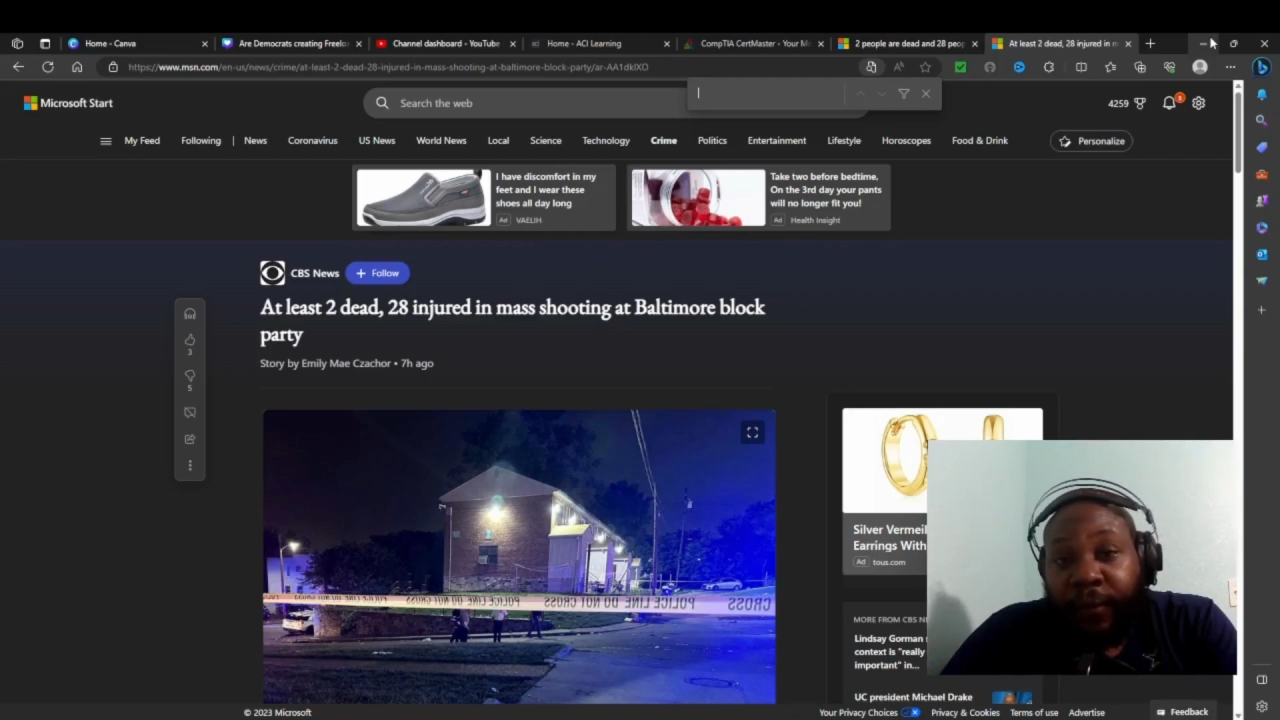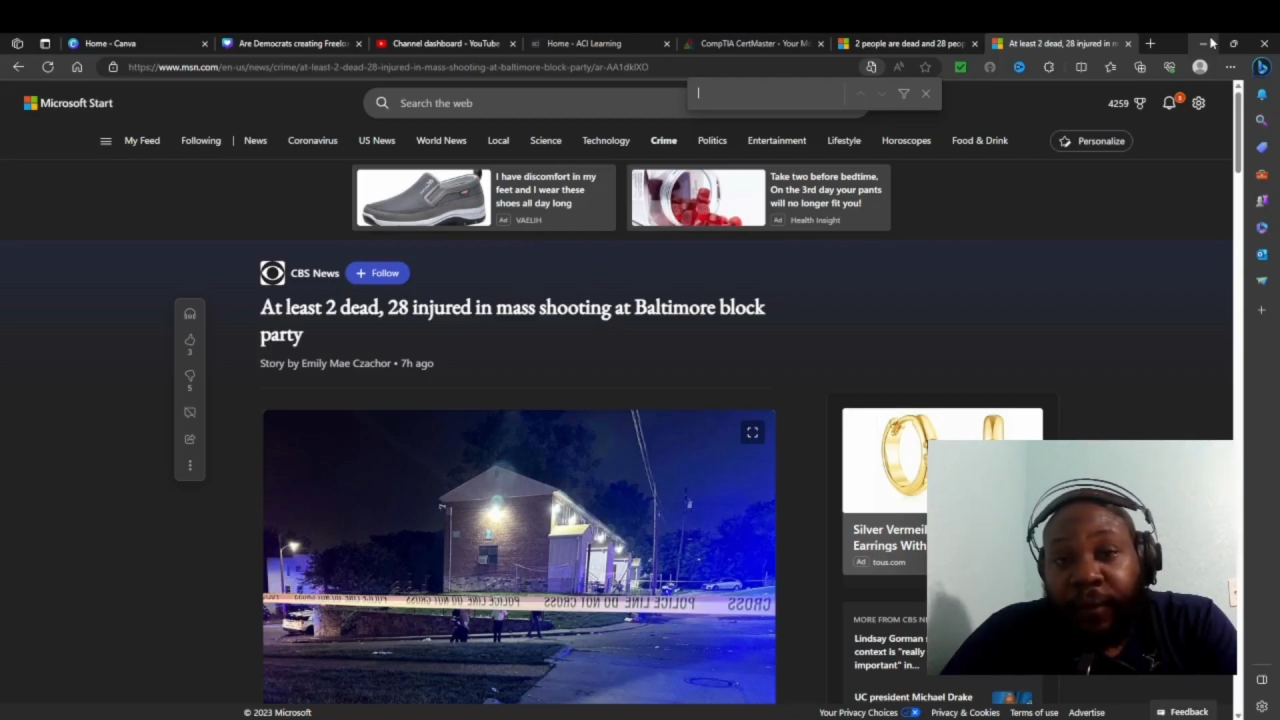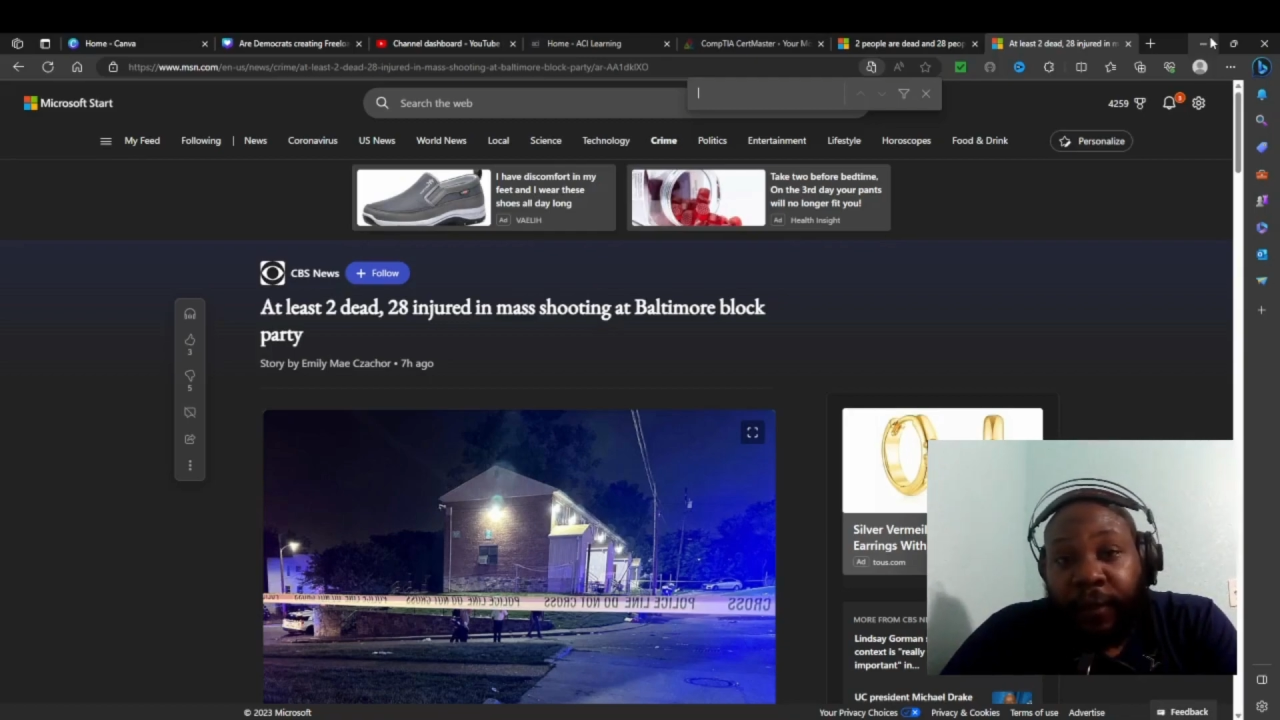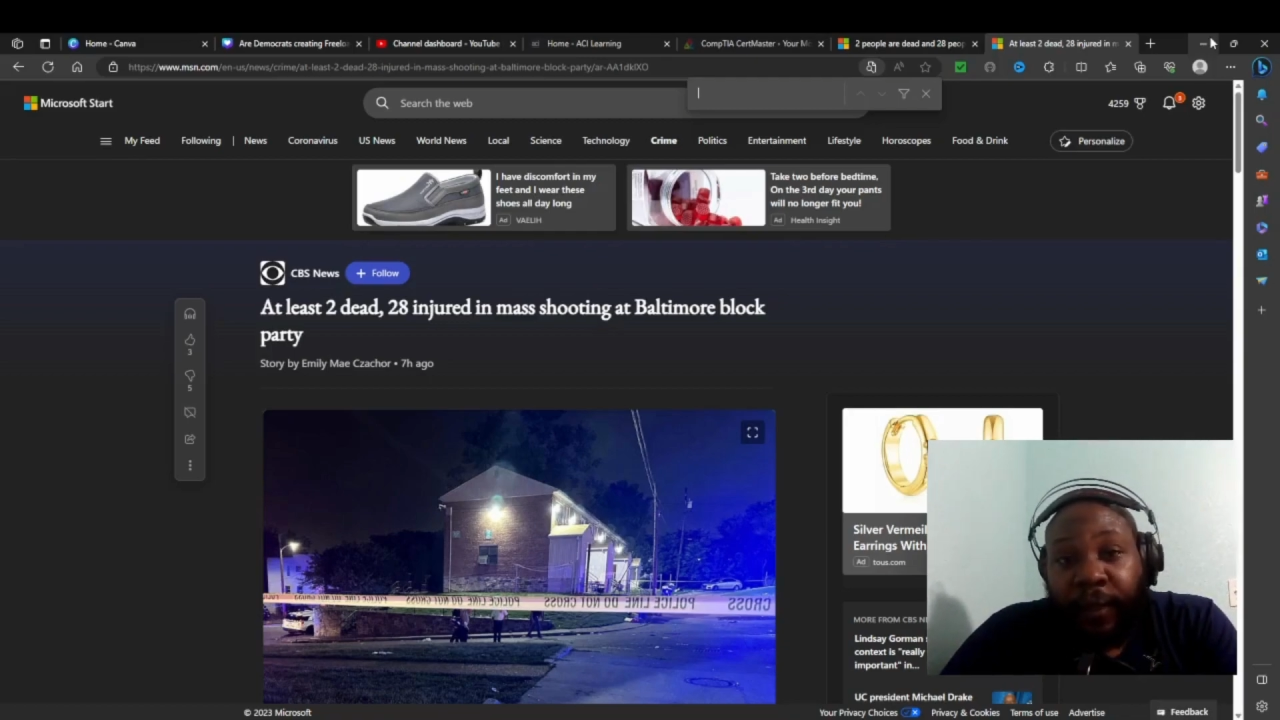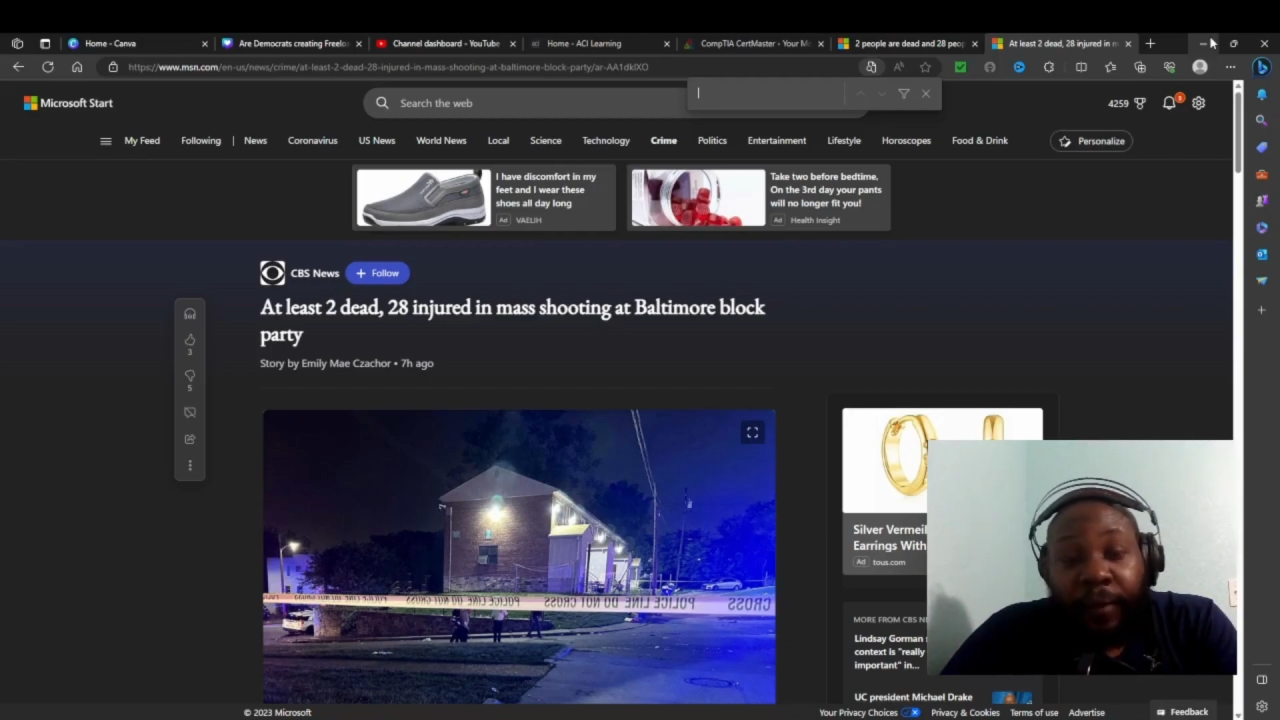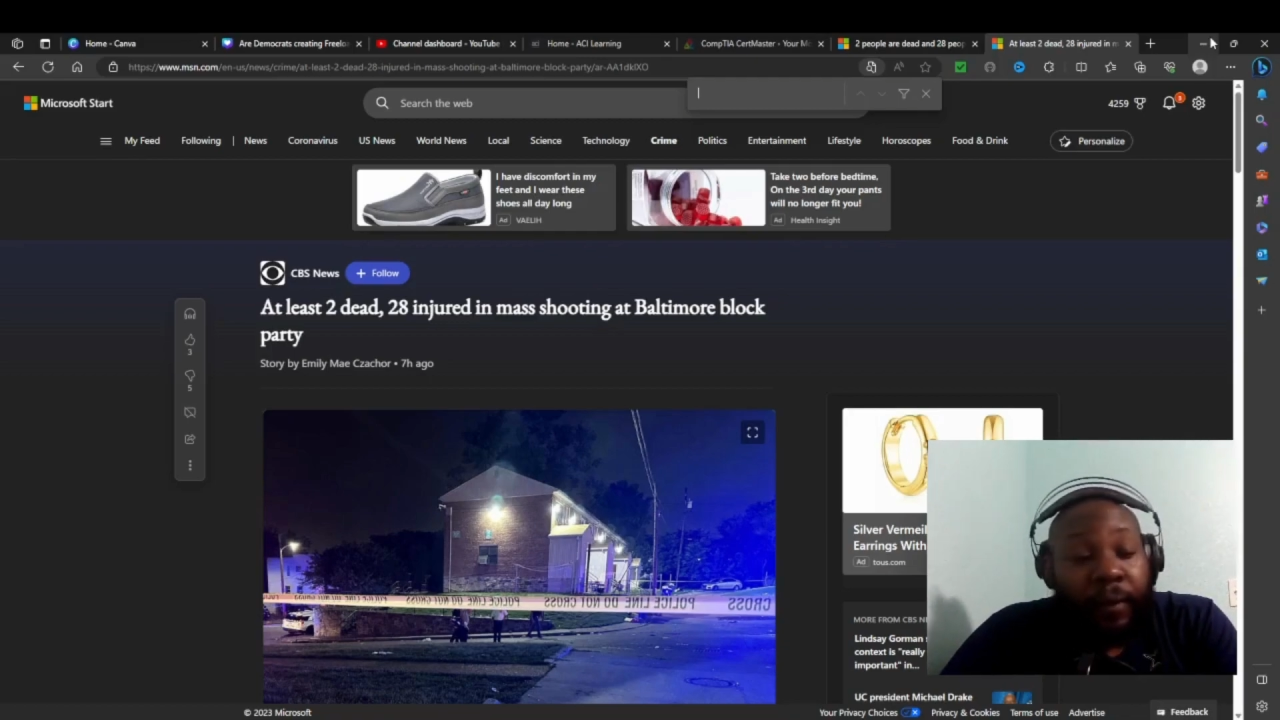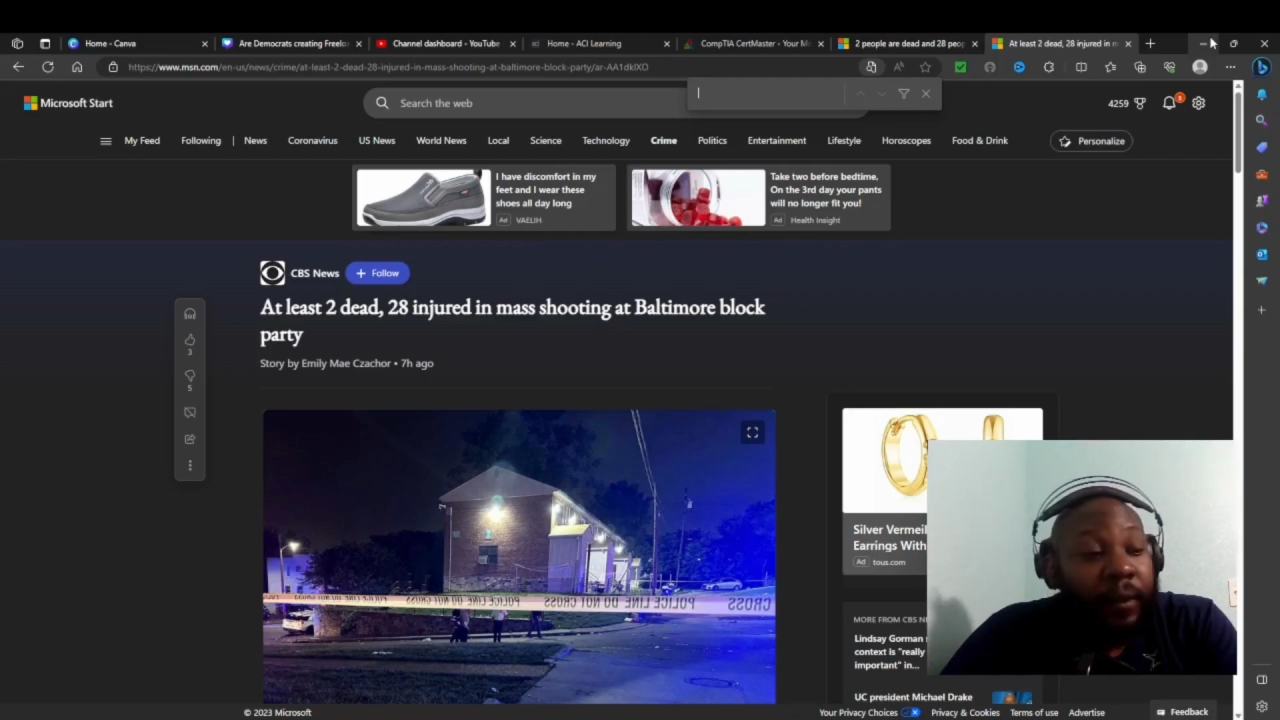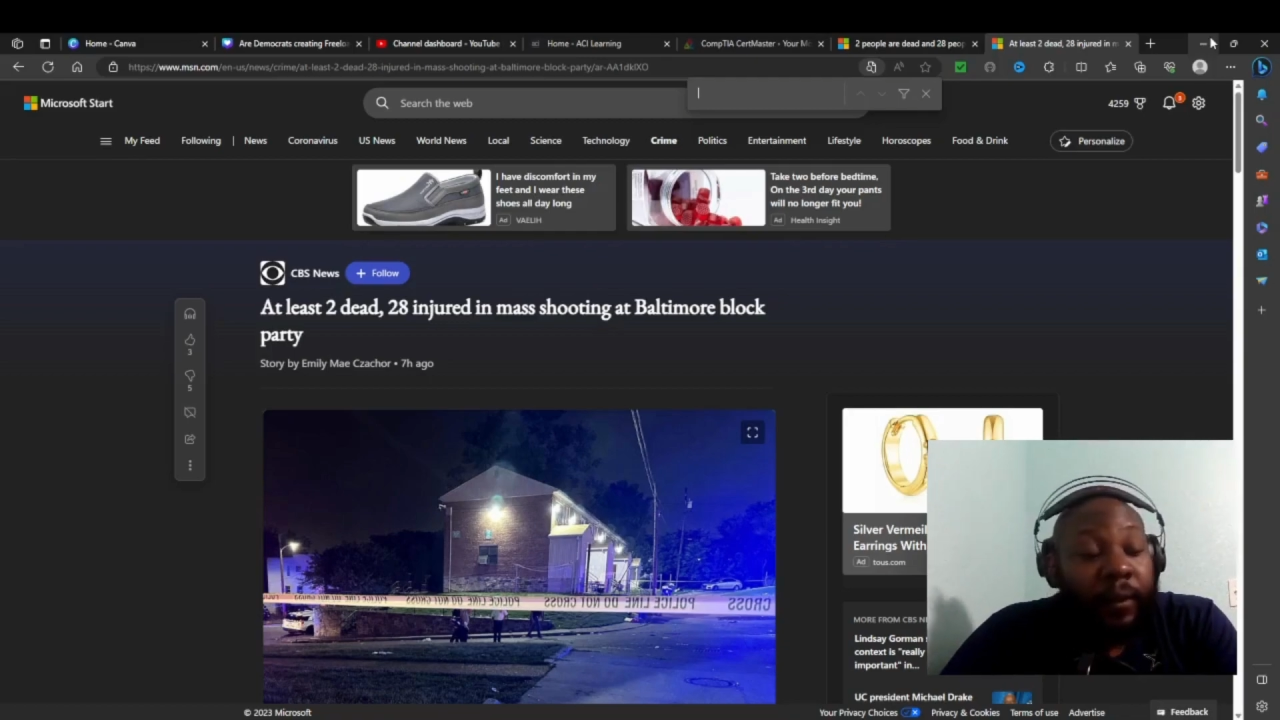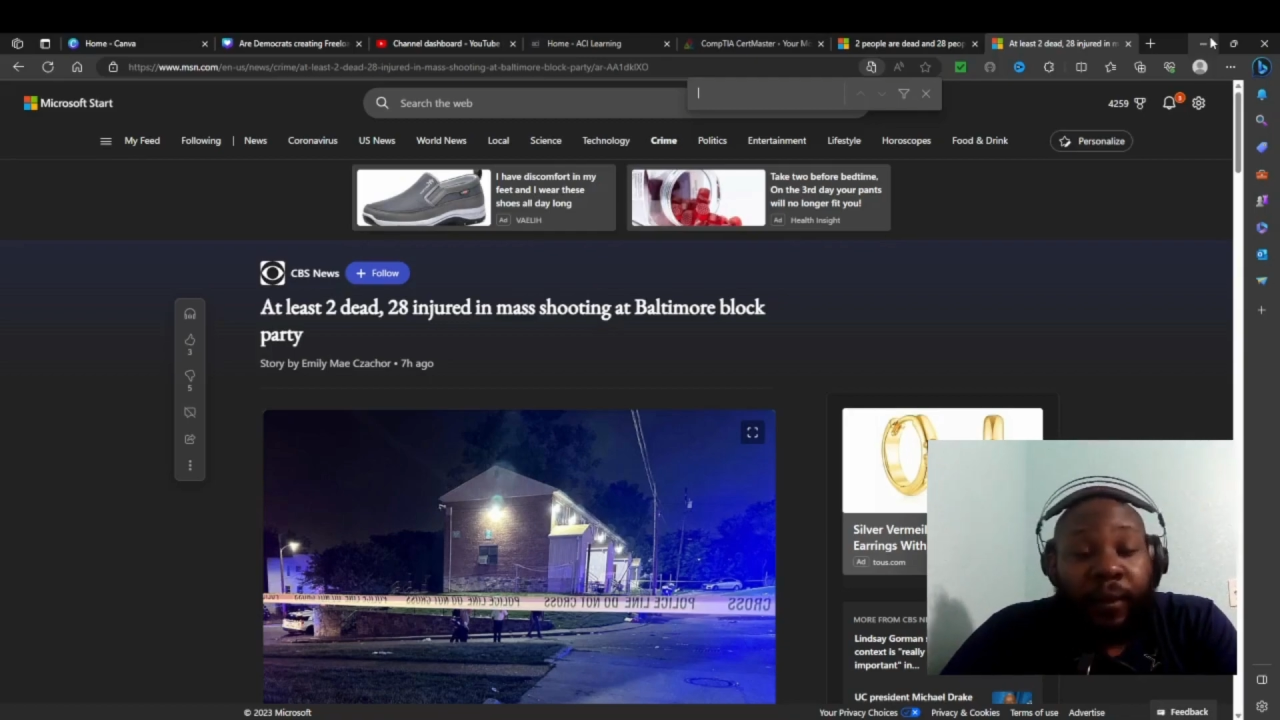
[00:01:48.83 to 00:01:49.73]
the cookout good,